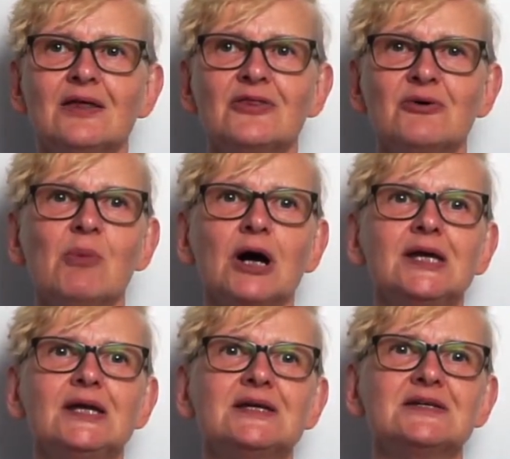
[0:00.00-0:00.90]
the
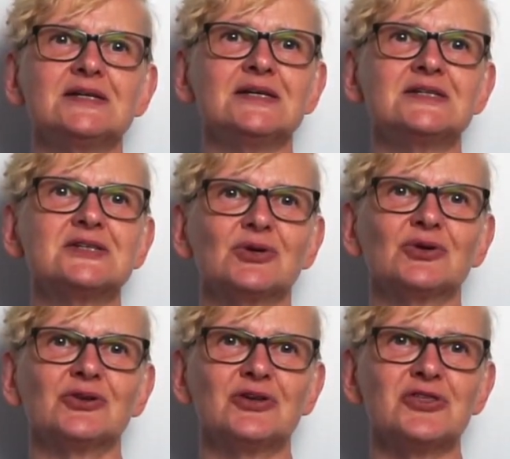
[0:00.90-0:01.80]
mind is
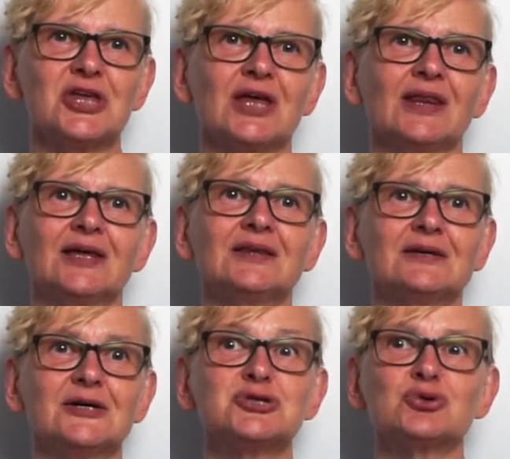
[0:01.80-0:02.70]
not the thing that
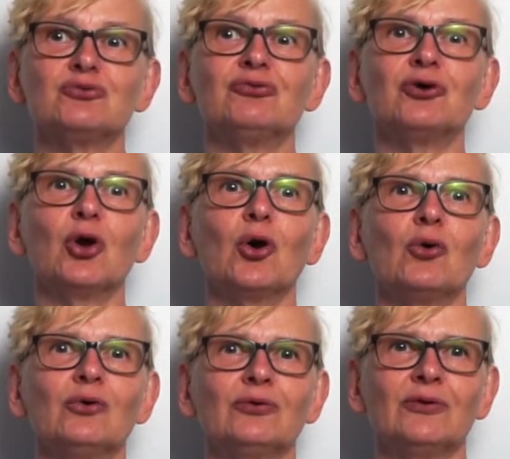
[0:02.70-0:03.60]
I should follow.